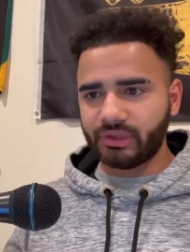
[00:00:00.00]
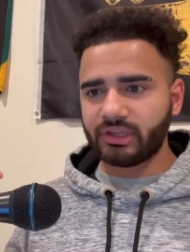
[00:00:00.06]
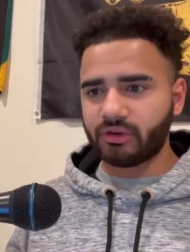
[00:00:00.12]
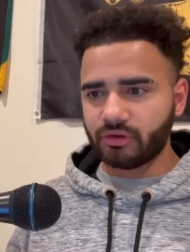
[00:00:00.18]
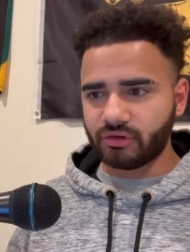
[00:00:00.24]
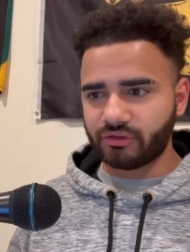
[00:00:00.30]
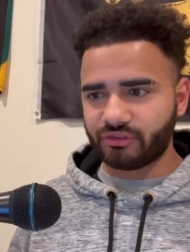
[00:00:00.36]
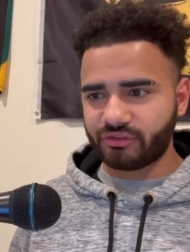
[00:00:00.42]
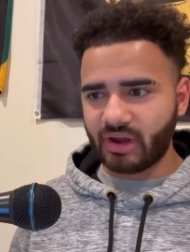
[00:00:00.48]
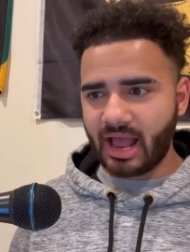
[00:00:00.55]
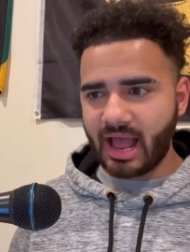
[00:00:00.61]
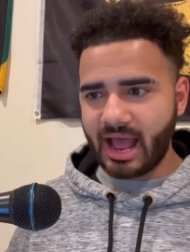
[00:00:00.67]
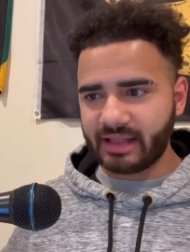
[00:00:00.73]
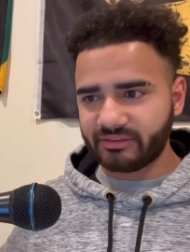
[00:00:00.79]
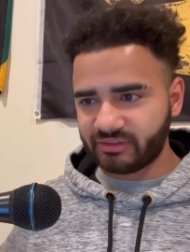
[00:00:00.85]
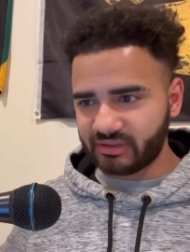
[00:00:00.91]
good
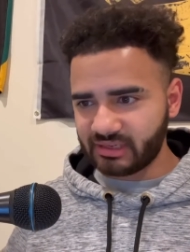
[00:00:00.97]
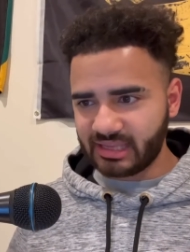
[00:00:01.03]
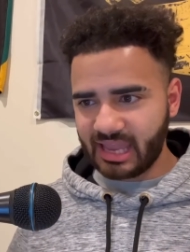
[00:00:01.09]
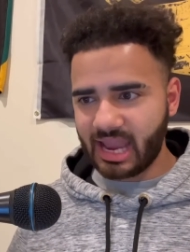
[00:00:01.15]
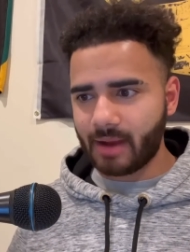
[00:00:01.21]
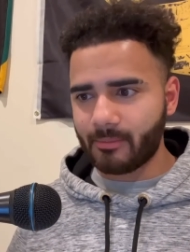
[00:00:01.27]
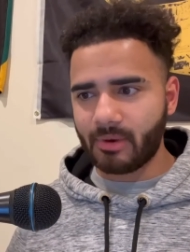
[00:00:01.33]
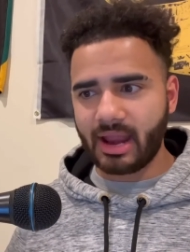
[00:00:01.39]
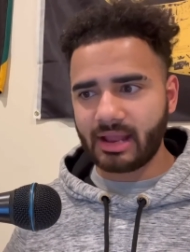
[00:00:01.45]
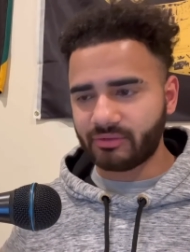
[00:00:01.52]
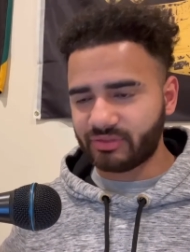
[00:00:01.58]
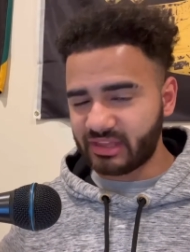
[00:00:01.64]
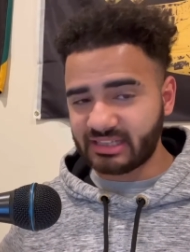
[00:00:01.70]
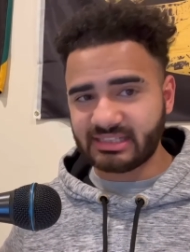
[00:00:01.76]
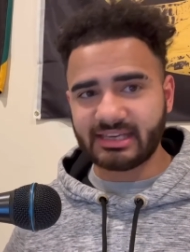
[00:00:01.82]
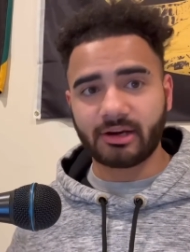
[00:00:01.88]
shots and cameraing.
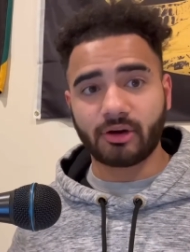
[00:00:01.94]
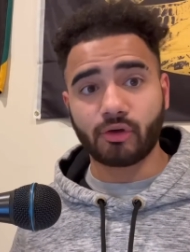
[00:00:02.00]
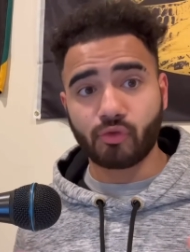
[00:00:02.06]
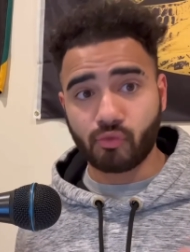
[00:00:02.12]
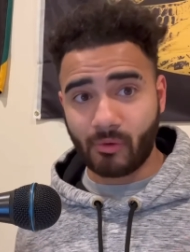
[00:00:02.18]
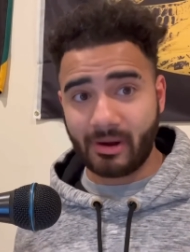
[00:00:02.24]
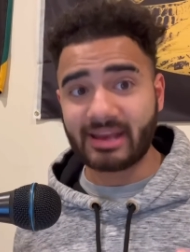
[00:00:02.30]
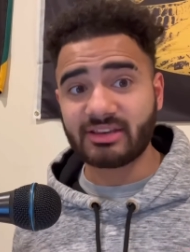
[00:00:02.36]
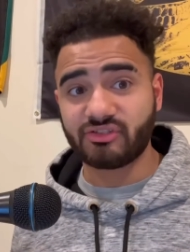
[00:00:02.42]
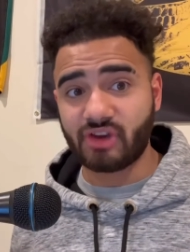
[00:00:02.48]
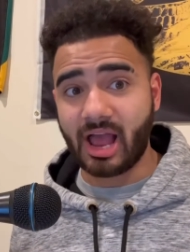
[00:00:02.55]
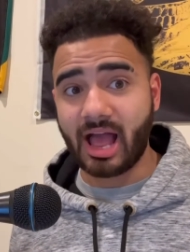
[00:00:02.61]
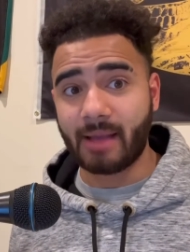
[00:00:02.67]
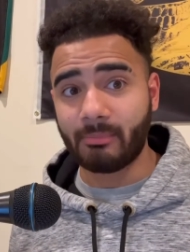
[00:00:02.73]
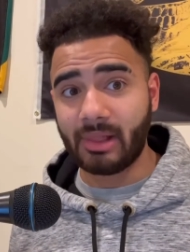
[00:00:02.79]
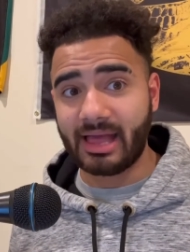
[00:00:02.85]
They did a great
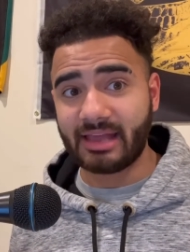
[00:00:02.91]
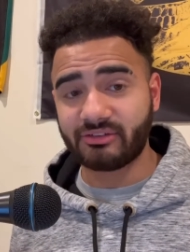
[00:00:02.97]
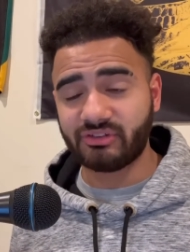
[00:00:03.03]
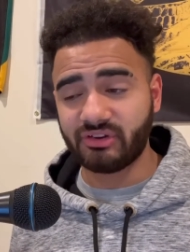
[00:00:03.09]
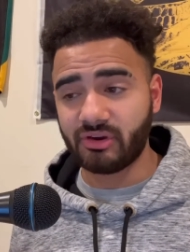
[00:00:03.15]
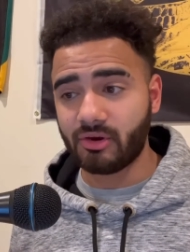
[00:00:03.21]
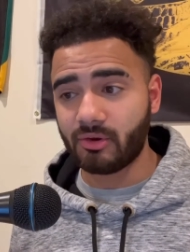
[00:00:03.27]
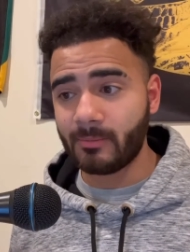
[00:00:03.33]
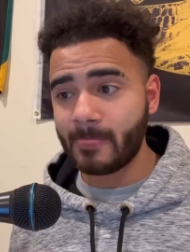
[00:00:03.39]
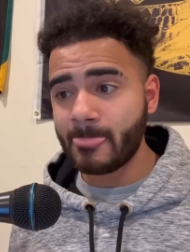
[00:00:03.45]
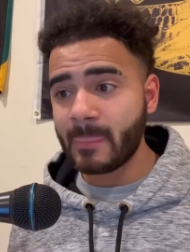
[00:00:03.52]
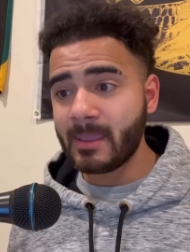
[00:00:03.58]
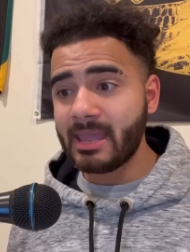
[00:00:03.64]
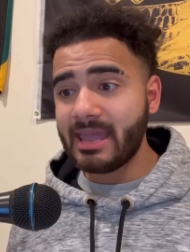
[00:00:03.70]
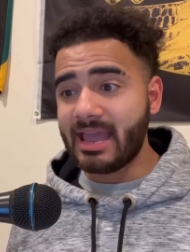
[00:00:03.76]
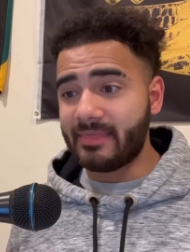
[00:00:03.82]
job last year.
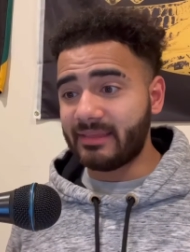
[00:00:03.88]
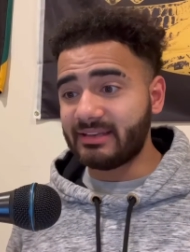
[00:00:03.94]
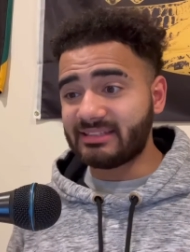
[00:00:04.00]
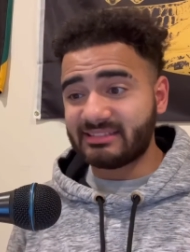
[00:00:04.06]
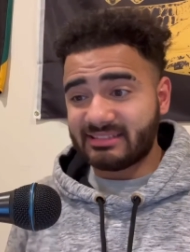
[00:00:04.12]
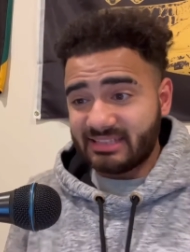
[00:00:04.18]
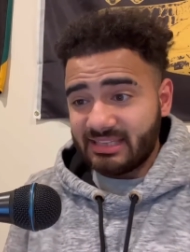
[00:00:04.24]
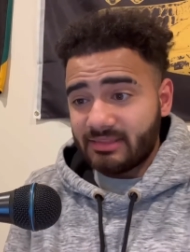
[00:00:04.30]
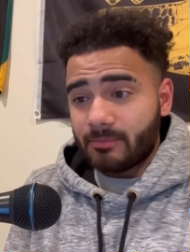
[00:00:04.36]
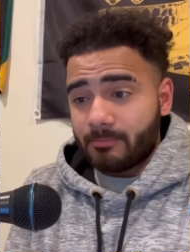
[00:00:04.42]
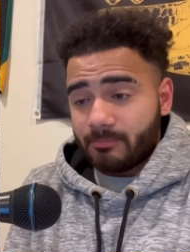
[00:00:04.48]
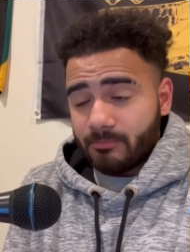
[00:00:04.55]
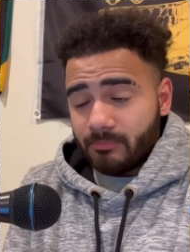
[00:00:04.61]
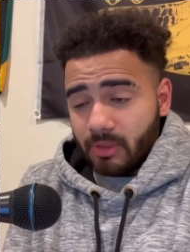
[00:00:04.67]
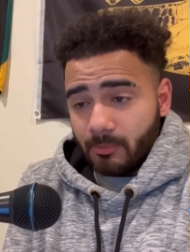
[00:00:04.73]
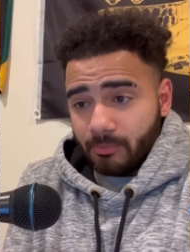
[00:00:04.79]
And then to see the,
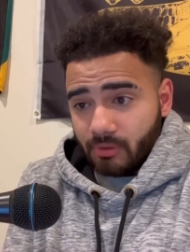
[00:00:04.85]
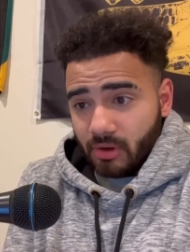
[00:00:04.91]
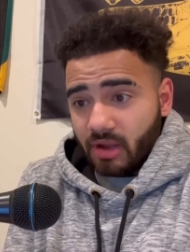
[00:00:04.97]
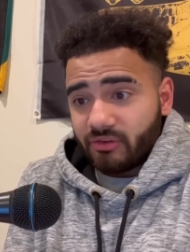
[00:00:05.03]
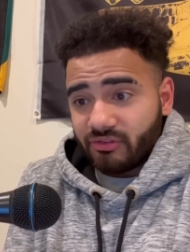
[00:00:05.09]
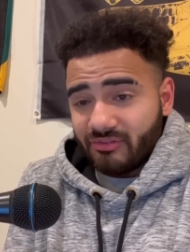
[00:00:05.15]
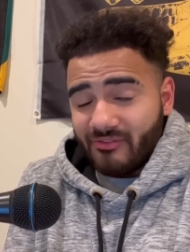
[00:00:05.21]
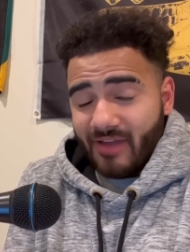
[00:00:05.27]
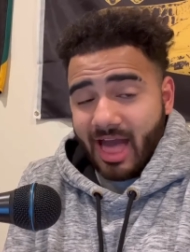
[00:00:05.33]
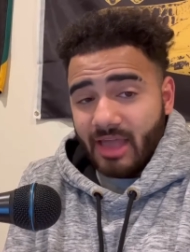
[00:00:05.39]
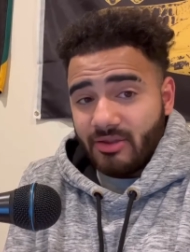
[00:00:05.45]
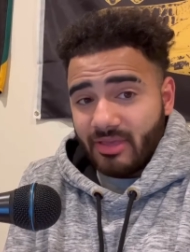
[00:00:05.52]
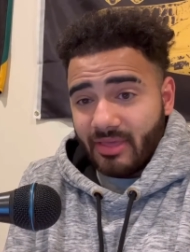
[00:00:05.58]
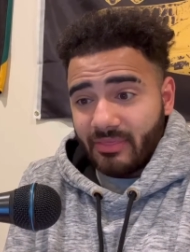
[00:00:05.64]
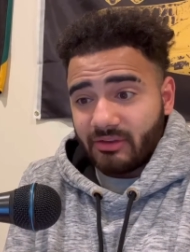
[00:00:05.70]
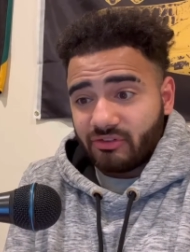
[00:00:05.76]
the production value
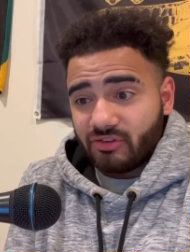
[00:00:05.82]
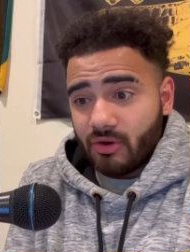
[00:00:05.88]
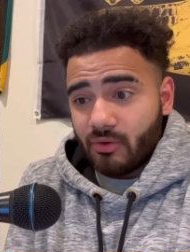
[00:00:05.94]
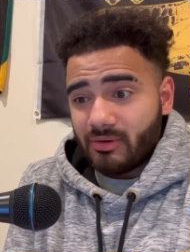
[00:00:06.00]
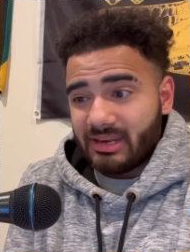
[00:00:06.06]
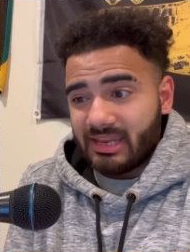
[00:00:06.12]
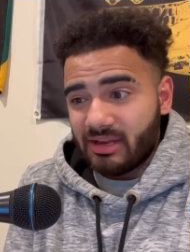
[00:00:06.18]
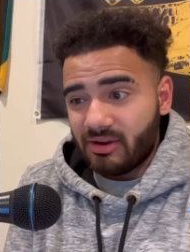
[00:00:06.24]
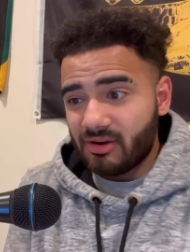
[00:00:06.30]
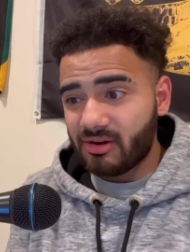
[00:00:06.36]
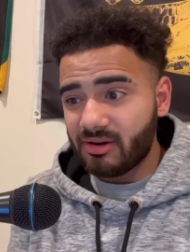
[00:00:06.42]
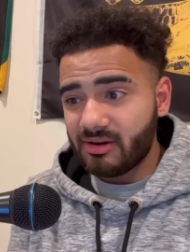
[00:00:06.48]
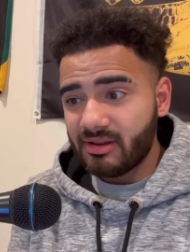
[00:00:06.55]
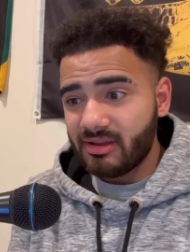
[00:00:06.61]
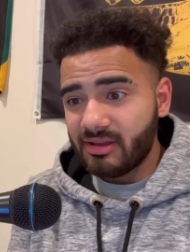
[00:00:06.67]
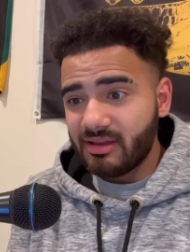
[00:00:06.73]
that they showed
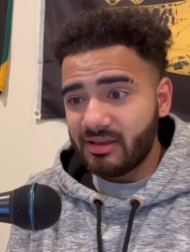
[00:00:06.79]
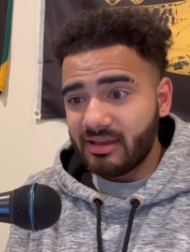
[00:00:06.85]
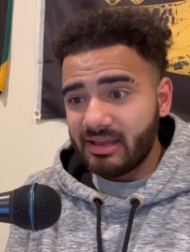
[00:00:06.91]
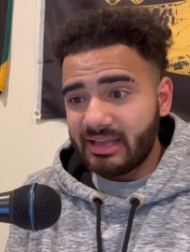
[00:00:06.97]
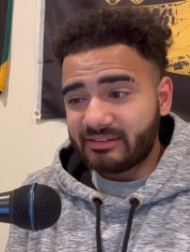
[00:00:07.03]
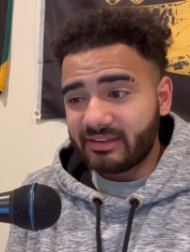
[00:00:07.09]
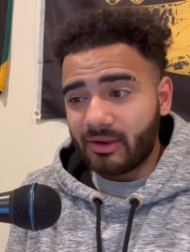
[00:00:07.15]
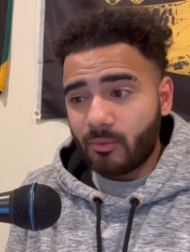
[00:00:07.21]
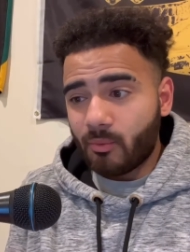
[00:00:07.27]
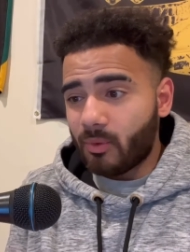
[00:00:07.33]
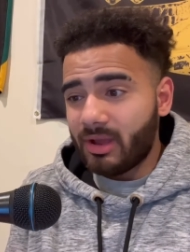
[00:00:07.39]
here, it's like, what,